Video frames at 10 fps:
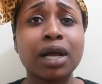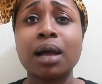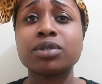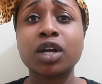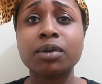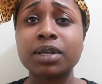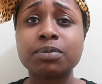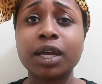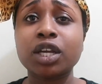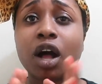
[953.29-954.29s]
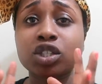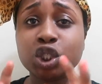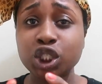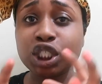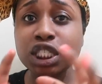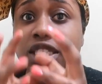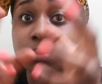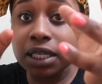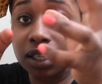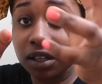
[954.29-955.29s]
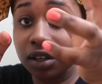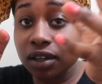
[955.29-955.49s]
I'm sorry, Best Buy, y'all cheesed me.